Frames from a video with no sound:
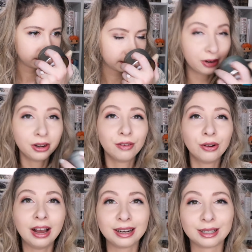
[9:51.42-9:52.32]
I don't even
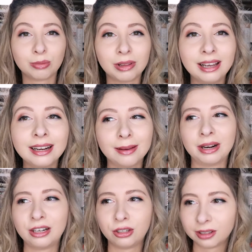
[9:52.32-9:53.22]
know how to explain it, but
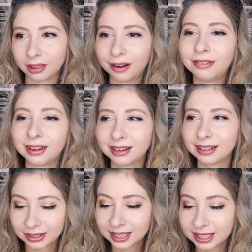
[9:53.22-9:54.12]
I just love it.
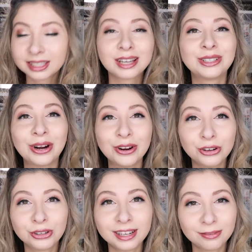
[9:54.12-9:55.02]
So this is a
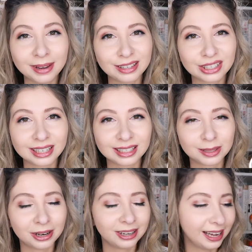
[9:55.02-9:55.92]
darker shade of magic
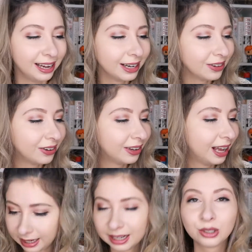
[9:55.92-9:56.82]
inspired candle,
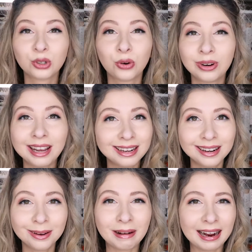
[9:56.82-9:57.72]
and it is
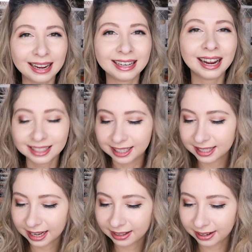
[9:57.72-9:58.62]
created by an Etsy
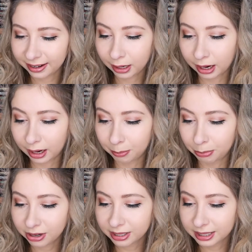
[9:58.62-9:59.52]
seller,
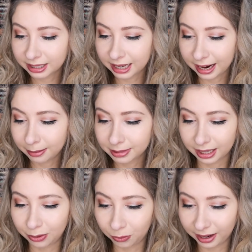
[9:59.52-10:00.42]
Books, Tabs,
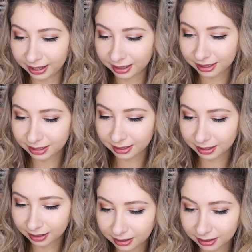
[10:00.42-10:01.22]
and Wicks.